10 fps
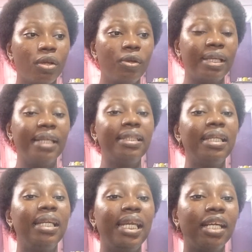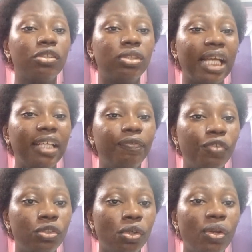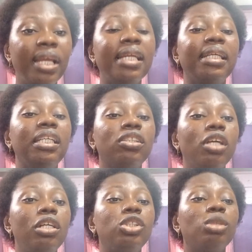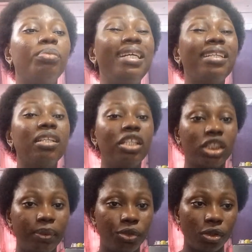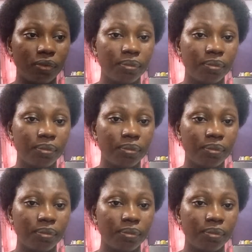Okay, the link to that video is going to be in the description.